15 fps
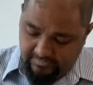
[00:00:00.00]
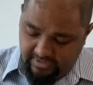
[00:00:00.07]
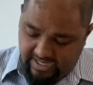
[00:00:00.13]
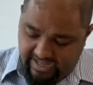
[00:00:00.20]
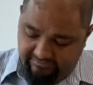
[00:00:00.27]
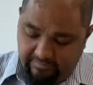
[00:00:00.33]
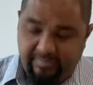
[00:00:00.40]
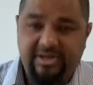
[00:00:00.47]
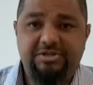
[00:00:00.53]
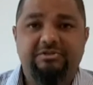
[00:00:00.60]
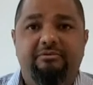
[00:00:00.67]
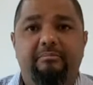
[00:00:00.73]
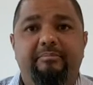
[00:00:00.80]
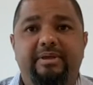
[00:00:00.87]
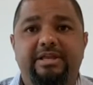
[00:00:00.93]
I have a picture
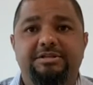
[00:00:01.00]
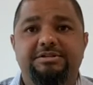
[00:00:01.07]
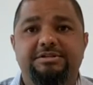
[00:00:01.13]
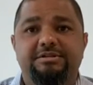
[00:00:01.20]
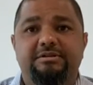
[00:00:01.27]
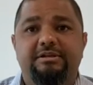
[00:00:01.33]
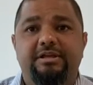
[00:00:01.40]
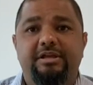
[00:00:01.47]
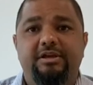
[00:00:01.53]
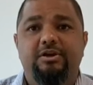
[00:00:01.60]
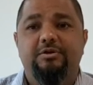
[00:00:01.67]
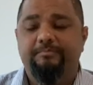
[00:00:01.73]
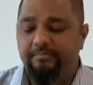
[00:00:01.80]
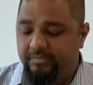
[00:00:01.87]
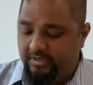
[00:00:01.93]
of a beach
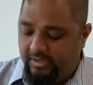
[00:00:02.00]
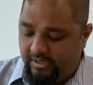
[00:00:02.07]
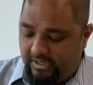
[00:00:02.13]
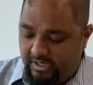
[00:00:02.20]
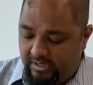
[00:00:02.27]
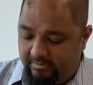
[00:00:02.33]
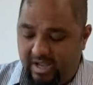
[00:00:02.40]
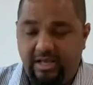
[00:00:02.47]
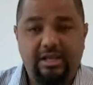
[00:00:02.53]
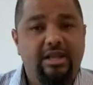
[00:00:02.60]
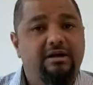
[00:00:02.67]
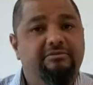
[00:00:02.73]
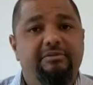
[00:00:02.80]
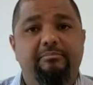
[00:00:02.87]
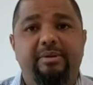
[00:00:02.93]
here. I
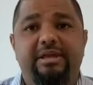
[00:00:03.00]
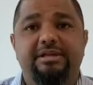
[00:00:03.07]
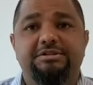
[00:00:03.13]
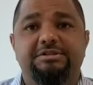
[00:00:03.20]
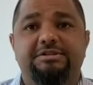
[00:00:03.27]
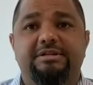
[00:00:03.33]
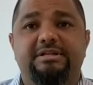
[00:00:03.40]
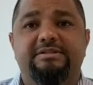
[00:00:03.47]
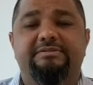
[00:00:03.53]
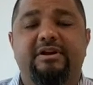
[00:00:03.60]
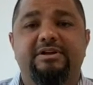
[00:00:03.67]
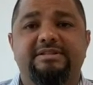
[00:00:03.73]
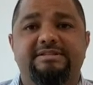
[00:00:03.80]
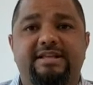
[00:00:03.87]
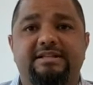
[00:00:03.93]
love the beach. It's
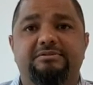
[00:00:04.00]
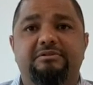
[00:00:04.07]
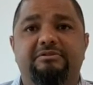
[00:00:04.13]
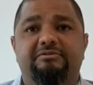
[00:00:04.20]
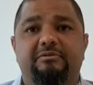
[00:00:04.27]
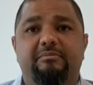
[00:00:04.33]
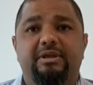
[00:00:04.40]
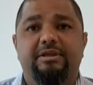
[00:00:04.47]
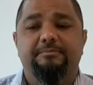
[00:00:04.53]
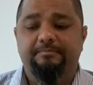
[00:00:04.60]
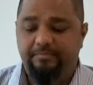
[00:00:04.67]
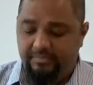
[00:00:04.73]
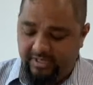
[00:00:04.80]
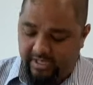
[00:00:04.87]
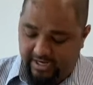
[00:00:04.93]
very centering for
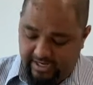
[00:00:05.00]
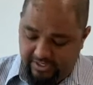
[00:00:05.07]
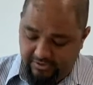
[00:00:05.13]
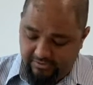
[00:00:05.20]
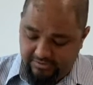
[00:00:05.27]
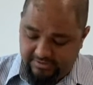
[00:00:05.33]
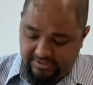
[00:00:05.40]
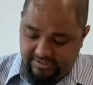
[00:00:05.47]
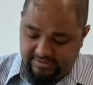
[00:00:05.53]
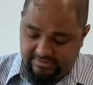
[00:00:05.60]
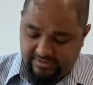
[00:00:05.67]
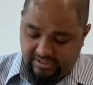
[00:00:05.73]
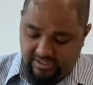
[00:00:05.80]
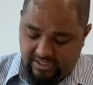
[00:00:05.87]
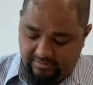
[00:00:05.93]
me. And I use this
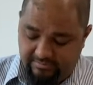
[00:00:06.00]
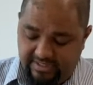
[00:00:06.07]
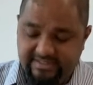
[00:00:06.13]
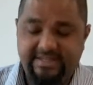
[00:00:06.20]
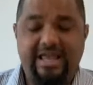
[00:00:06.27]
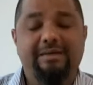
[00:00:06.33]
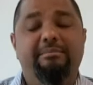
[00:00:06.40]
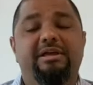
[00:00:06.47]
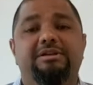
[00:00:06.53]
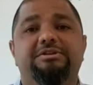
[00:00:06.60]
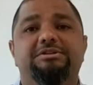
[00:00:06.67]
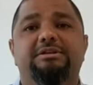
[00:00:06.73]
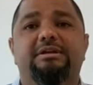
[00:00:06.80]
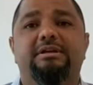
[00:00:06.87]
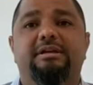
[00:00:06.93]

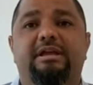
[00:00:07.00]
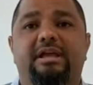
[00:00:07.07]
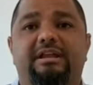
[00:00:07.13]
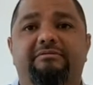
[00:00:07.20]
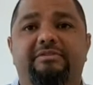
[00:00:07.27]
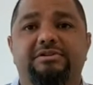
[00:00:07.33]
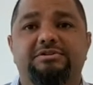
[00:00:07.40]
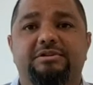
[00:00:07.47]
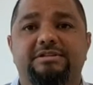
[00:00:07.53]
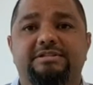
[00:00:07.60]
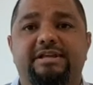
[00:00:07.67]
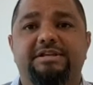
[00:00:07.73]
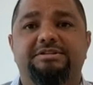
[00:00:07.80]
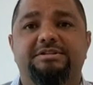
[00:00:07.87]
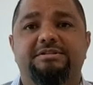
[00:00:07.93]
image in
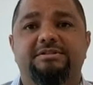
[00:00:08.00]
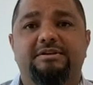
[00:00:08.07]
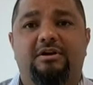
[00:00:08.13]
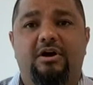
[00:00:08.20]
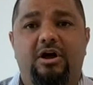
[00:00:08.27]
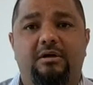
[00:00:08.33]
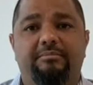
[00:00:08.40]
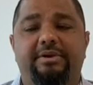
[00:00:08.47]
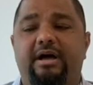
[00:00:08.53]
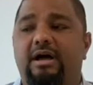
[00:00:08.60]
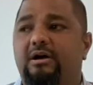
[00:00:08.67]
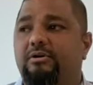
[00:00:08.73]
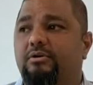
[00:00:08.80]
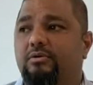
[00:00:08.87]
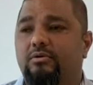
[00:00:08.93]
visualizations to calm
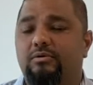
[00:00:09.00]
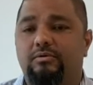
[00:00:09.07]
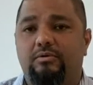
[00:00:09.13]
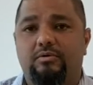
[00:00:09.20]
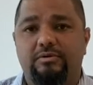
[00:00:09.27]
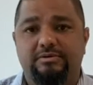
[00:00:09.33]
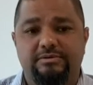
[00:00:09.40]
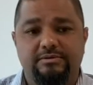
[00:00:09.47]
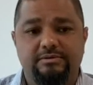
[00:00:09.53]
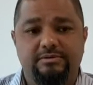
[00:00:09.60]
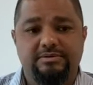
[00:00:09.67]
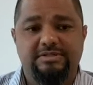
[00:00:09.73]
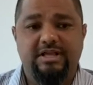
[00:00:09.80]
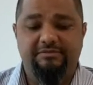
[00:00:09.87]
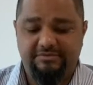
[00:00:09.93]
down or to
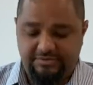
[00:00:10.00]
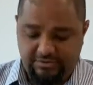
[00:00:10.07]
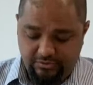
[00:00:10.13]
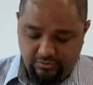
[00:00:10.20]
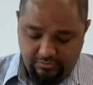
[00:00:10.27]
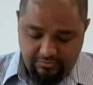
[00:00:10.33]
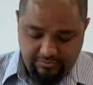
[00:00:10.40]
self-soothe.